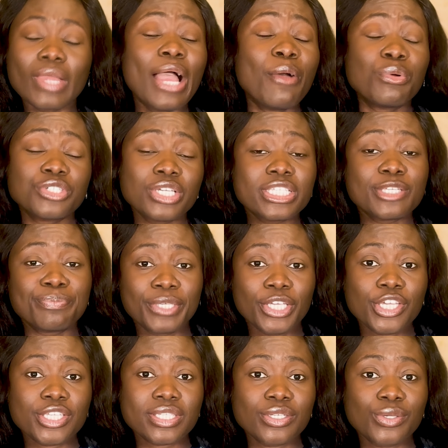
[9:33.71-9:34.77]

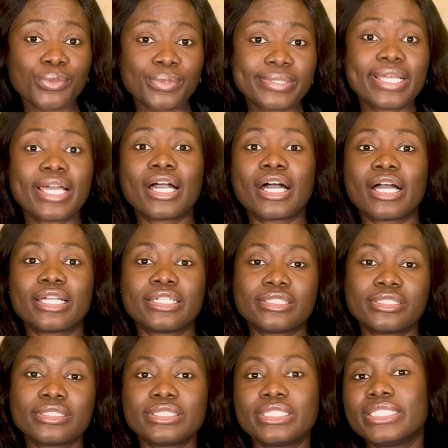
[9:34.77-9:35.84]
BSc holder. I
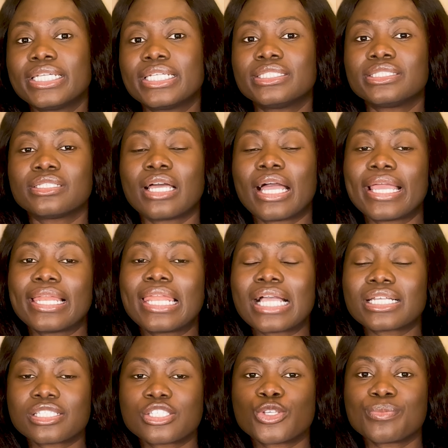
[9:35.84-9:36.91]

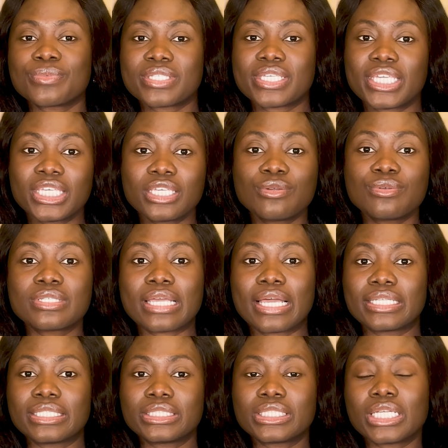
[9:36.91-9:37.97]
lacked some skills
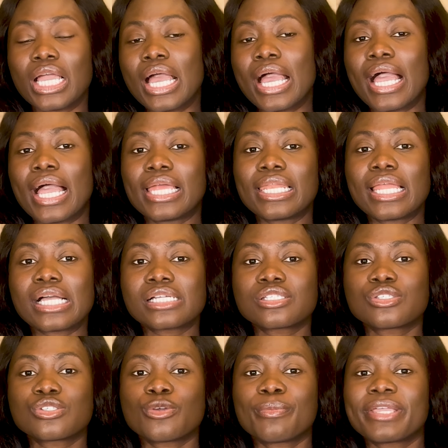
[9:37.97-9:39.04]
and I lacked
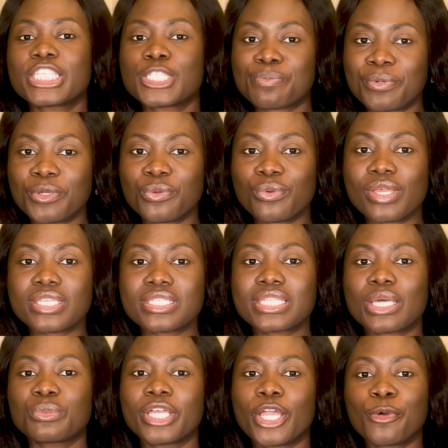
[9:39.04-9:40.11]
some experience
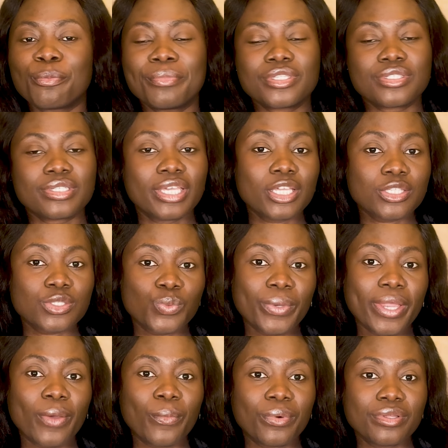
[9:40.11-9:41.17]
that would help me to get to
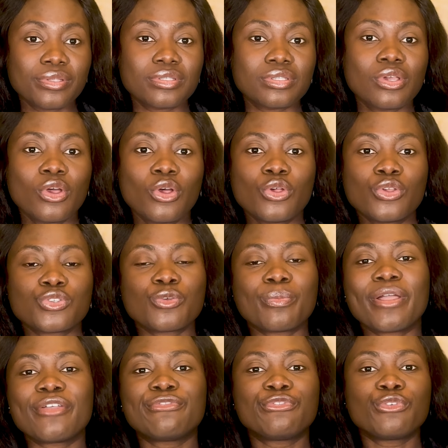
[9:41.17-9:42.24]
where I want. So
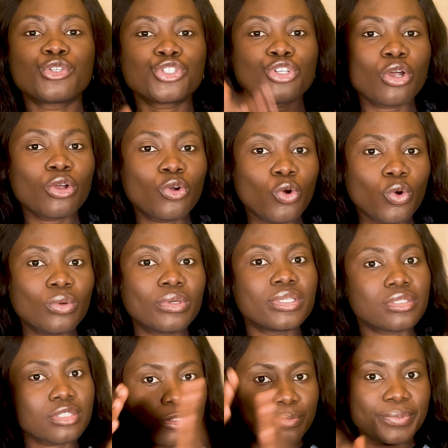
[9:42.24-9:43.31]
my future goal
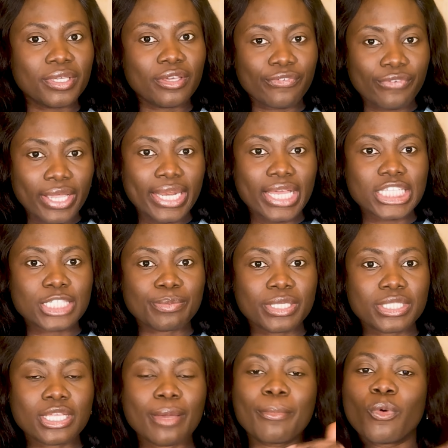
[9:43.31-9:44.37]
is to be a finance
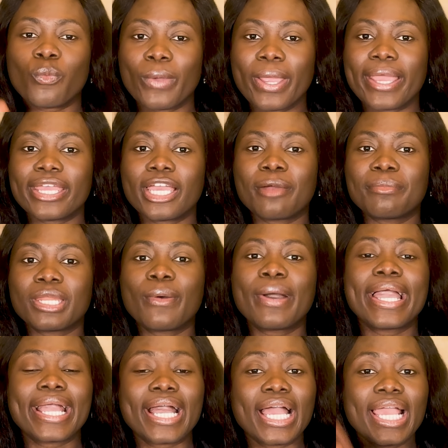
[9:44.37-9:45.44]
minister. But where I am now,
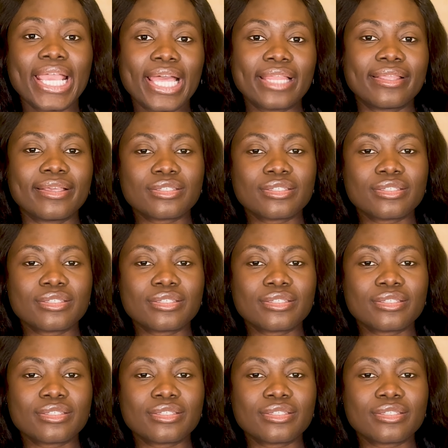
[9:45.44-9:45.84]
I can't get there.